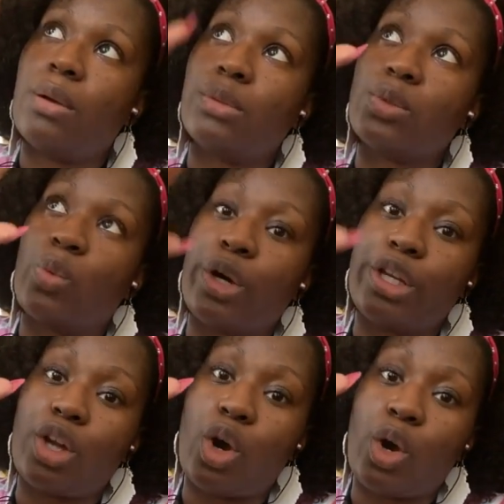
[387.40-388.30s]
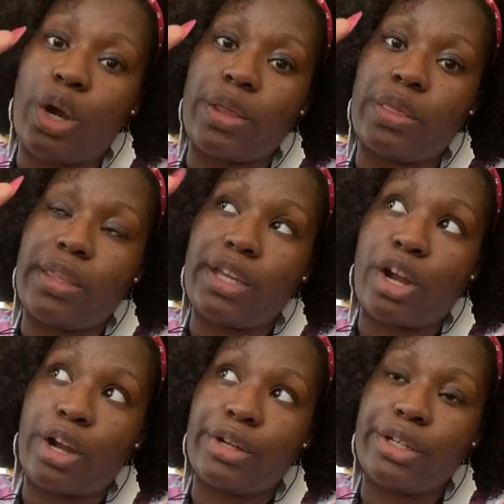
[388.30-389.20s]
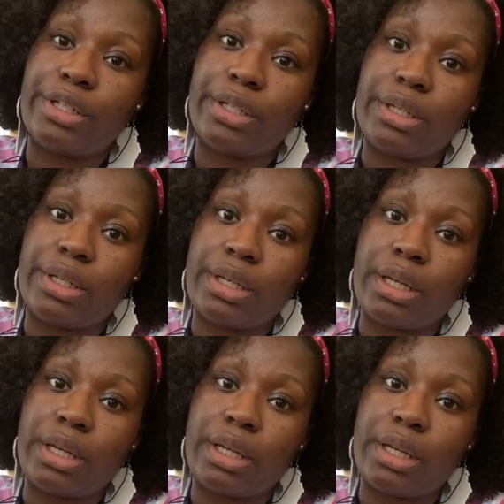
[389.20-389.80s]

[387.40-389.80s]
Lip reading: It was one on the curtain